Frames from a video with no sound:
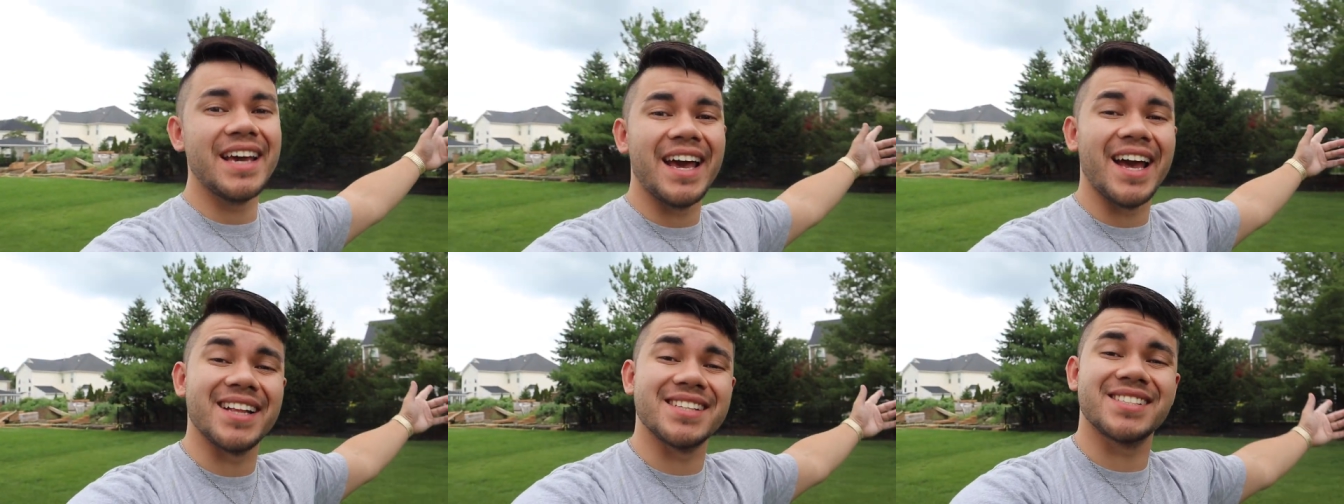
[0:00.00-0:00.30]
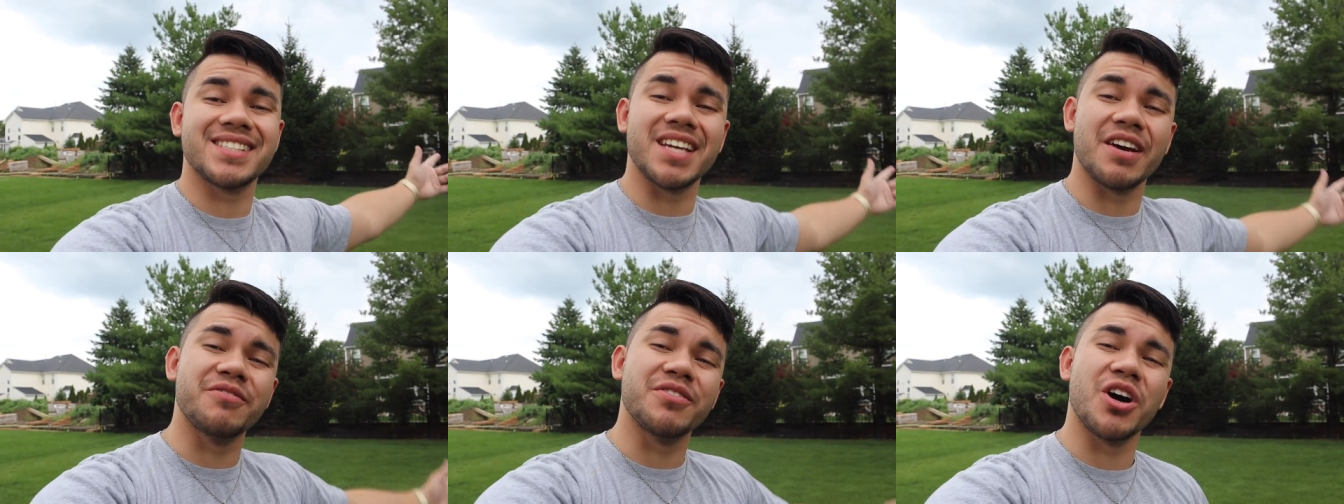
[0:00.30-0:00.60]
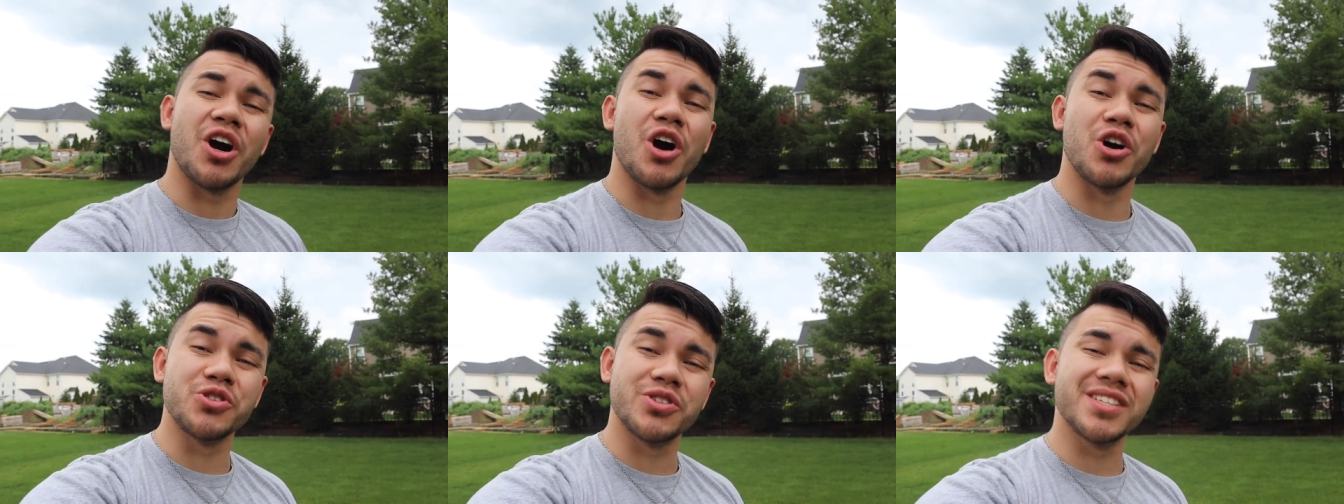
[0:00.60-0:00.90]
at
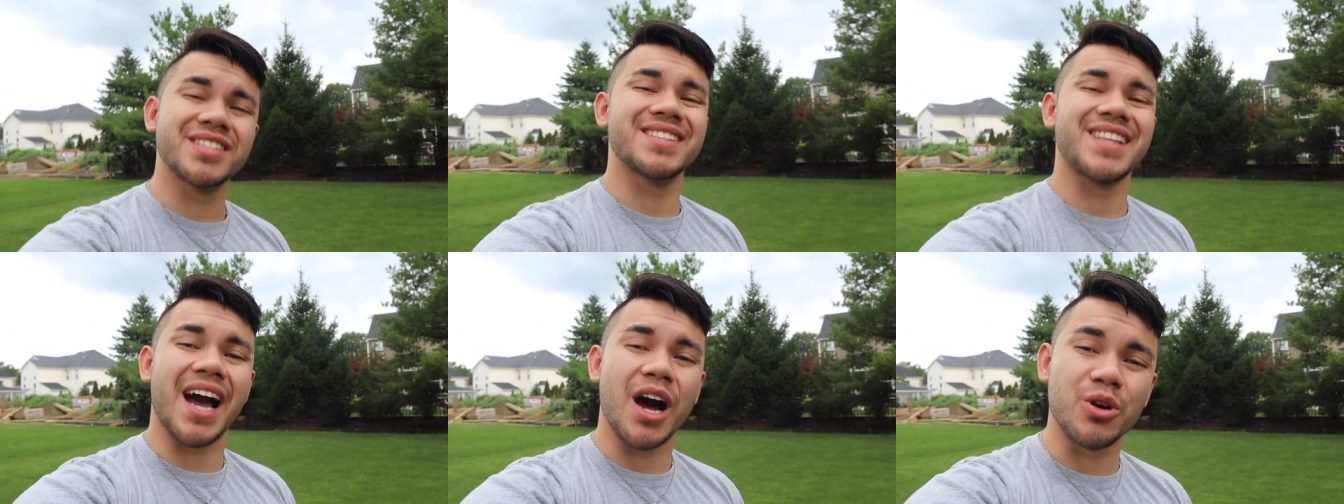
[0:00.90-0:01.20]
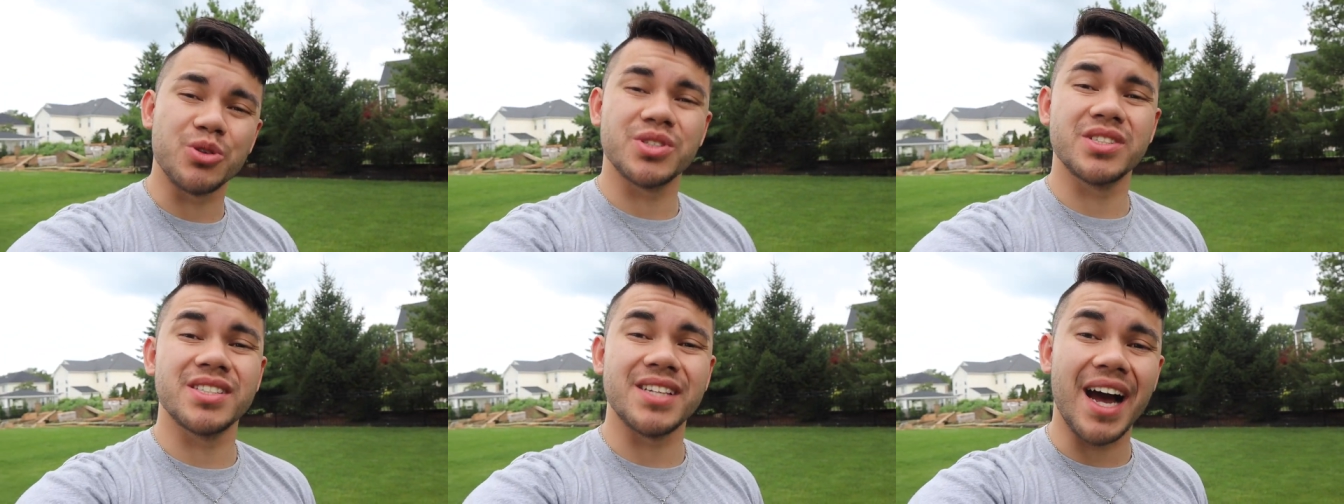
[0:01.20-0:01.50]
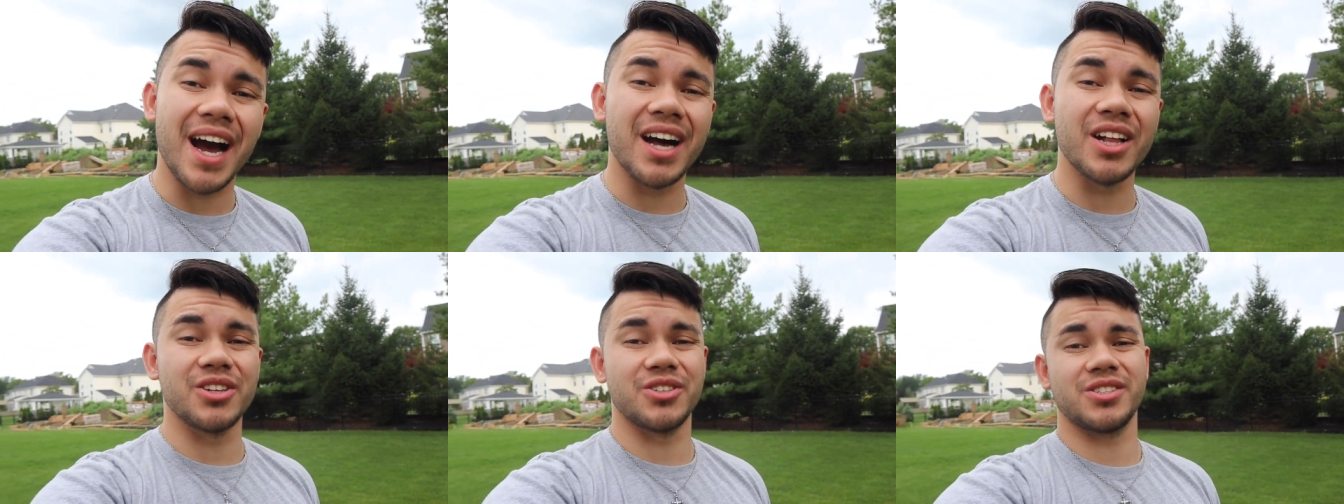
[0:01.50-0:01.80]

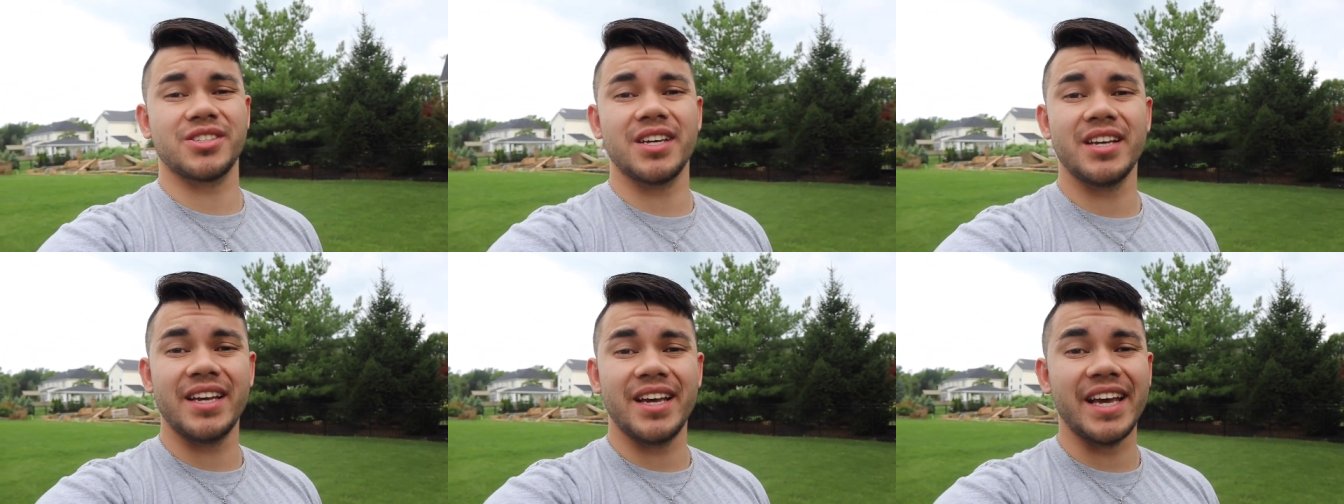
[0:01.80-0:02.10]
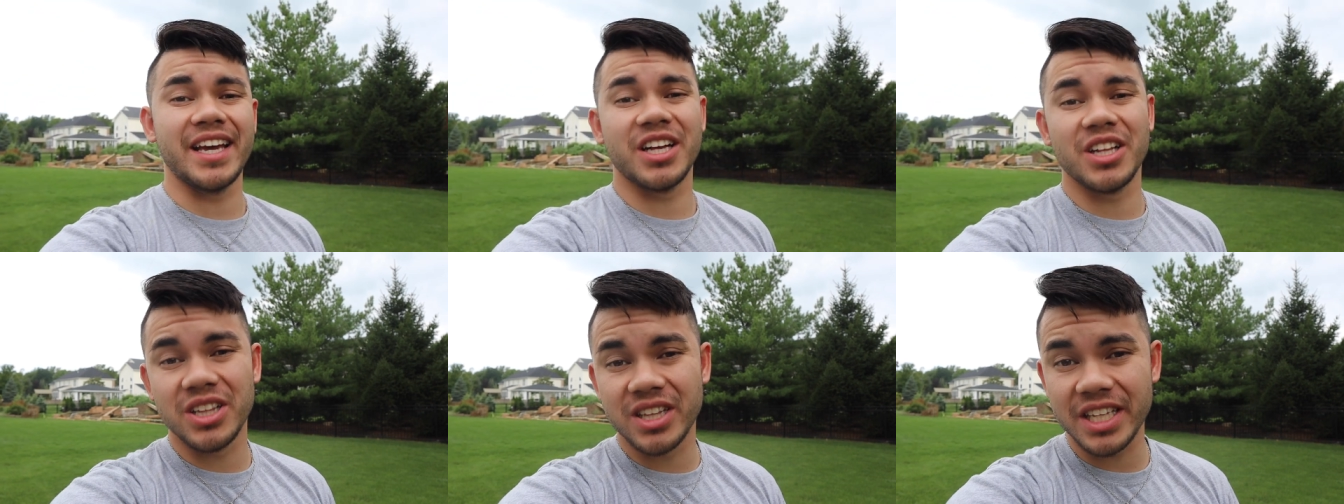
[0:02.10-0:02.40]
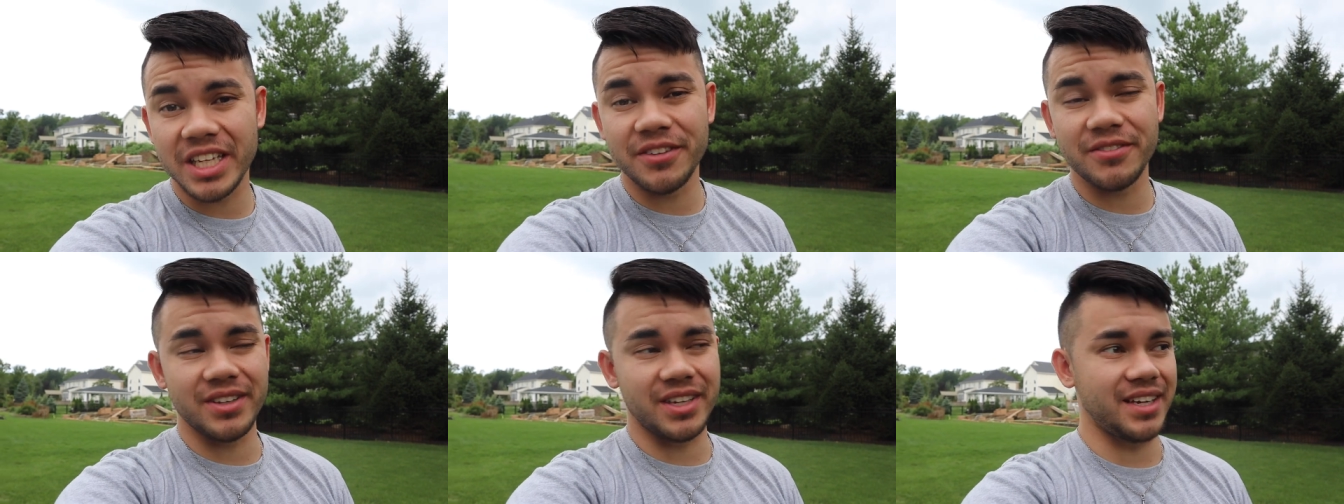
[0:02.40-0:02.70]
$700,000 in
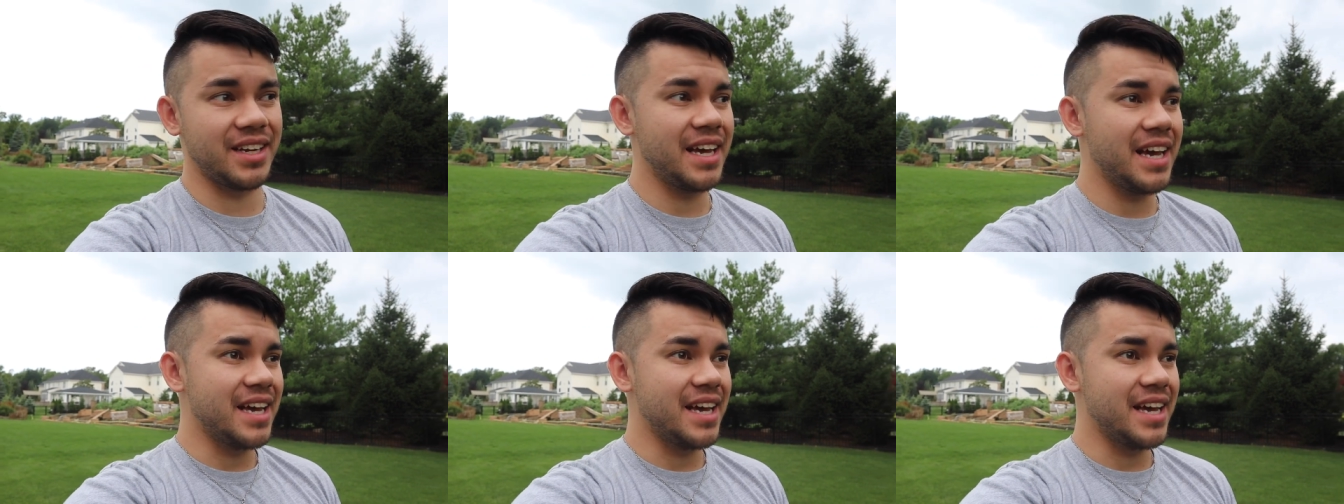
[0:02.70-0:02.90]
Cleveland.